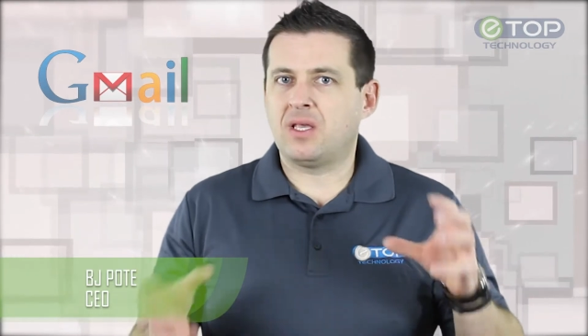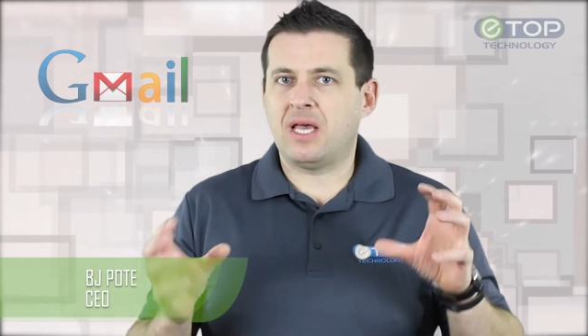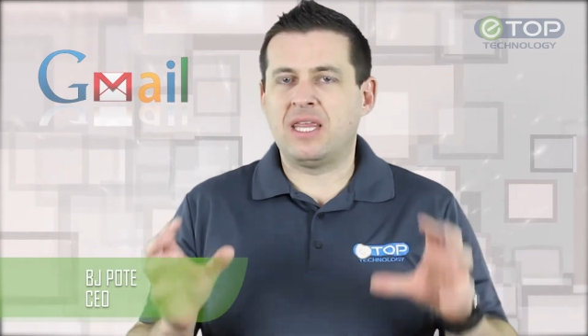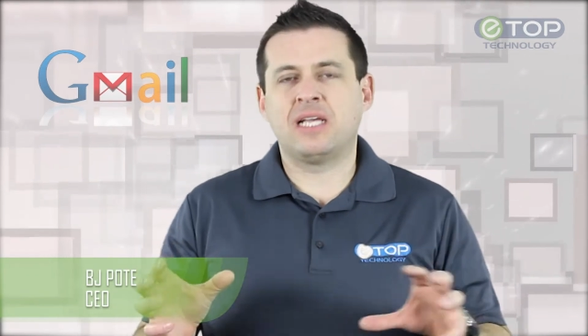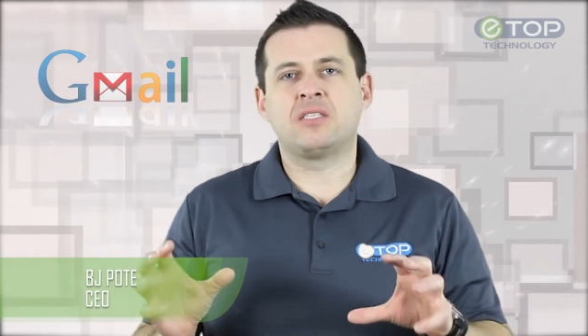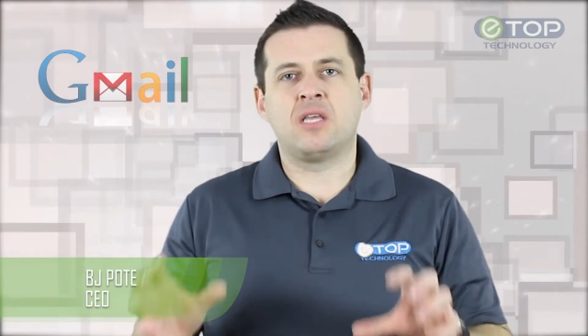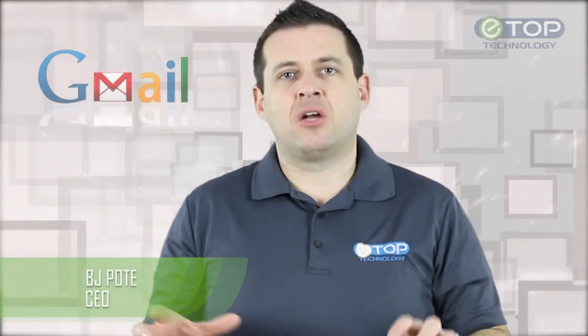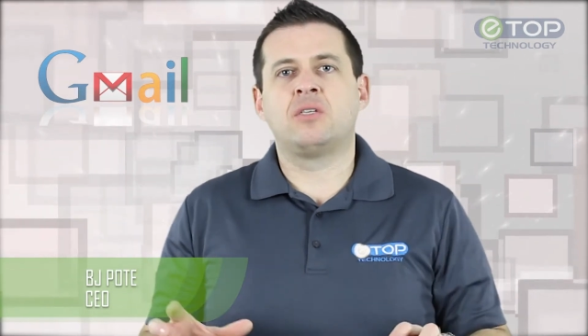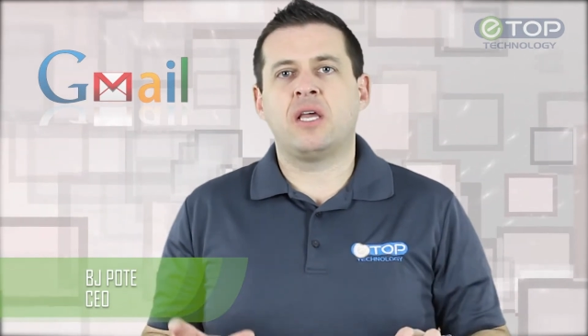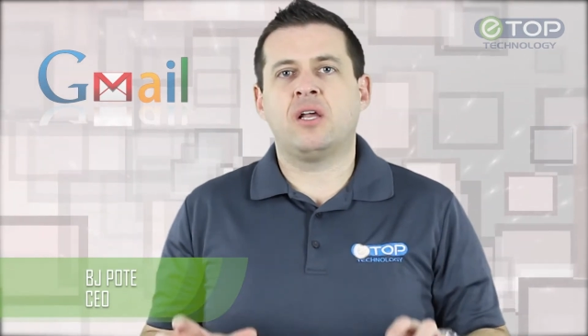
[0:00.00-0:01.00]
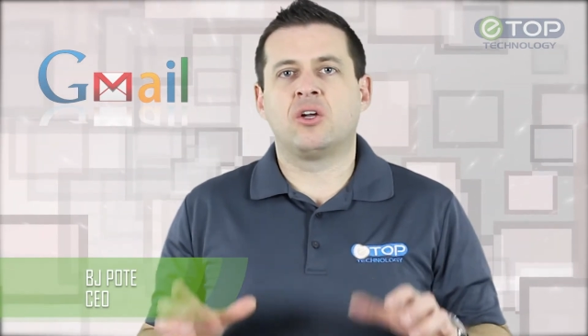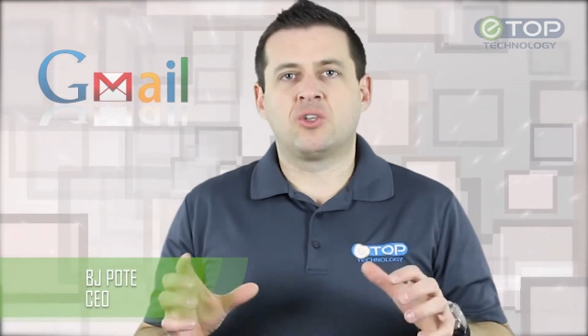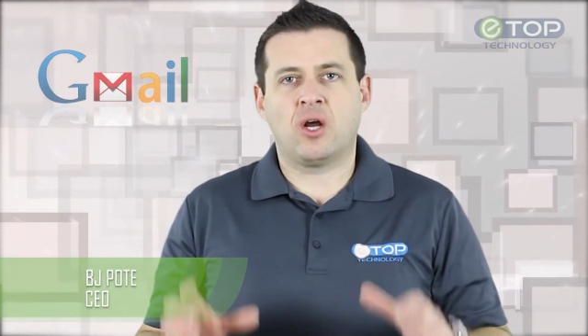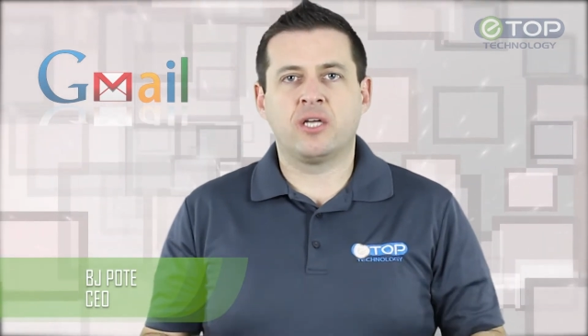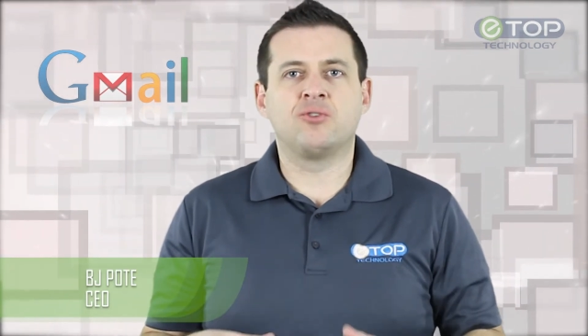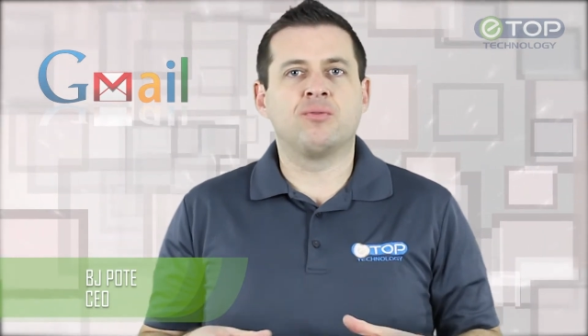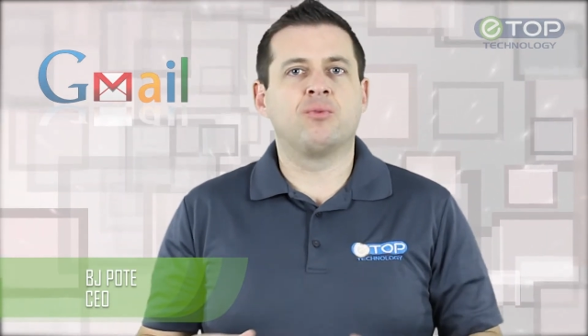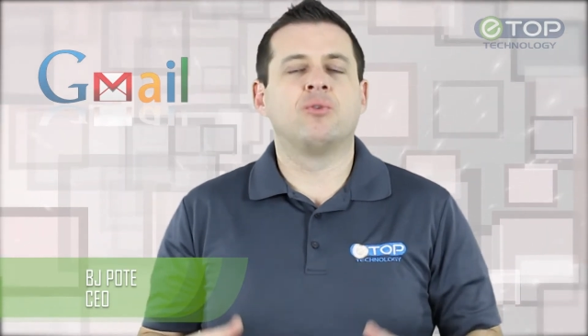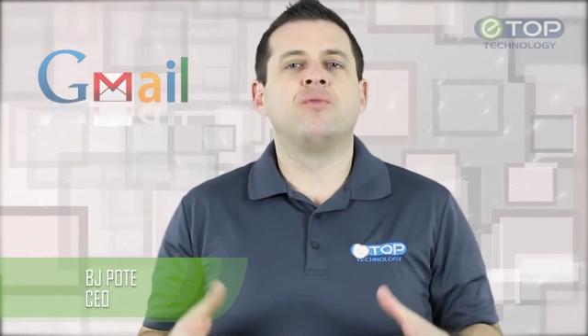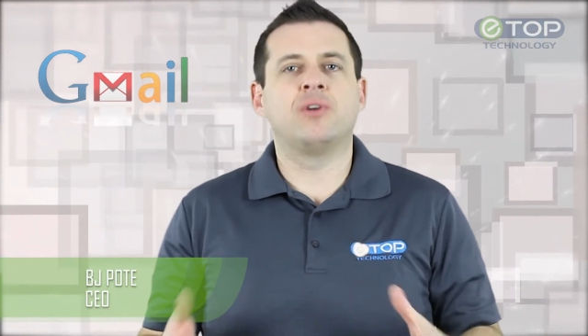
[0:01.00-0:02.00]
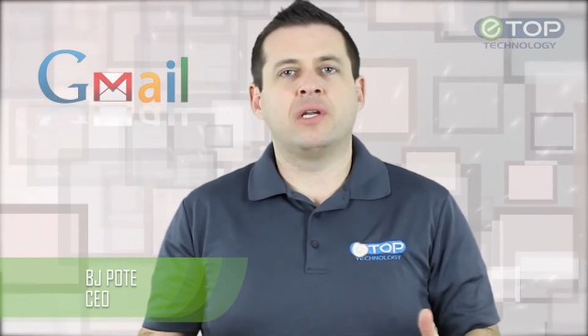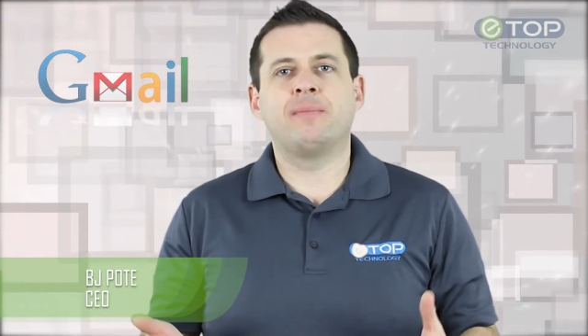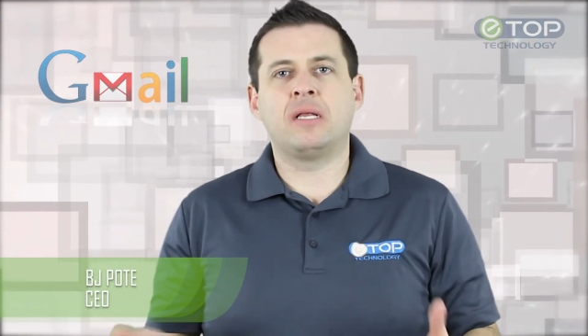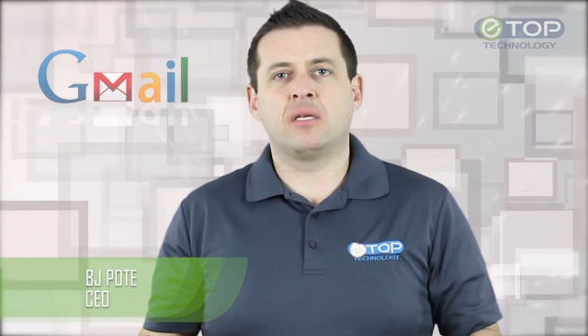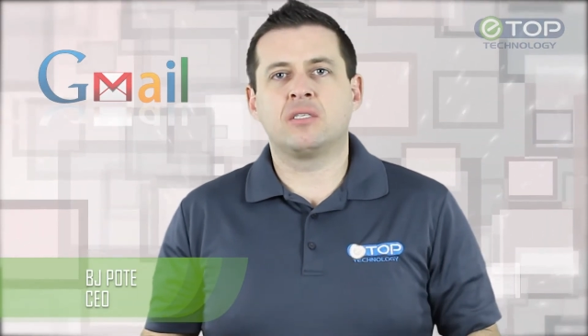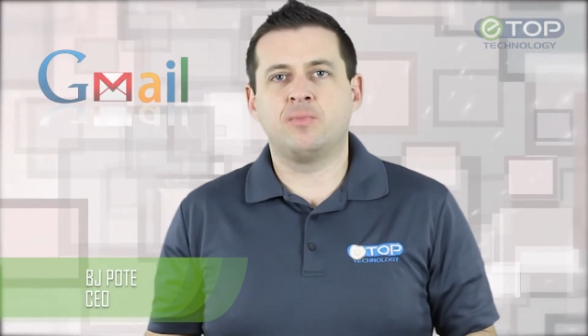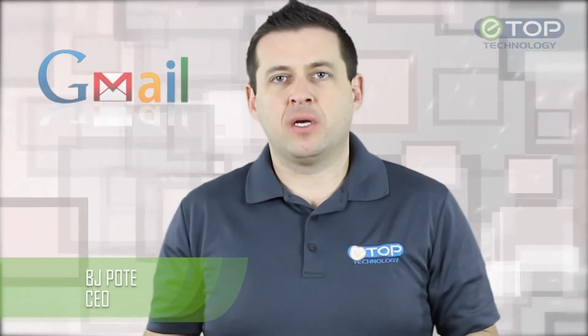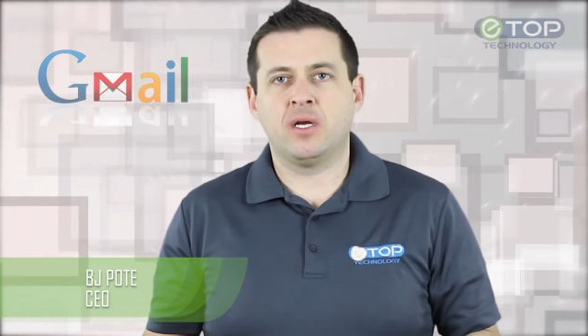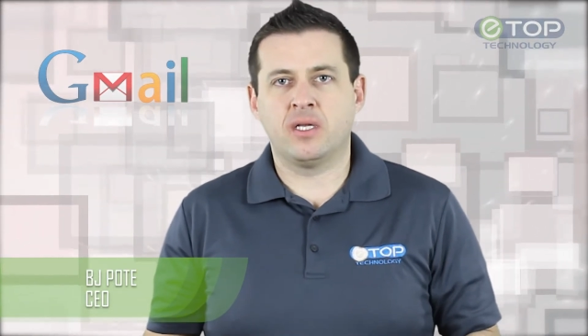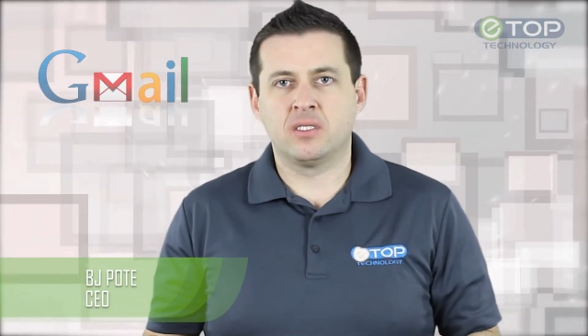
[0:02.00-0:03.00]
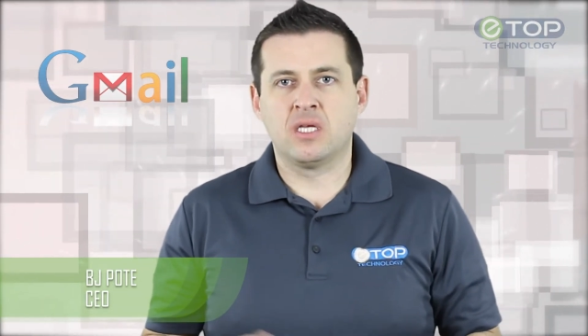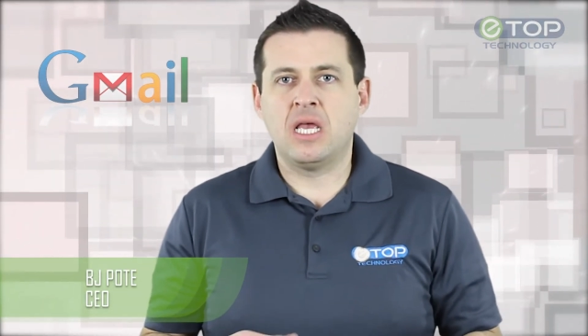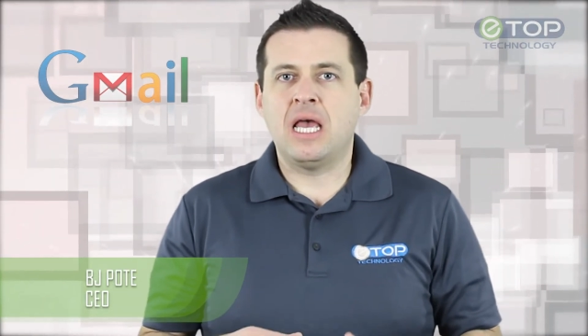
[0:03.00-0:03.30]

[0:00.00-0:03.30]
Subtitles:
I think it's their take on trying to improve your email experience.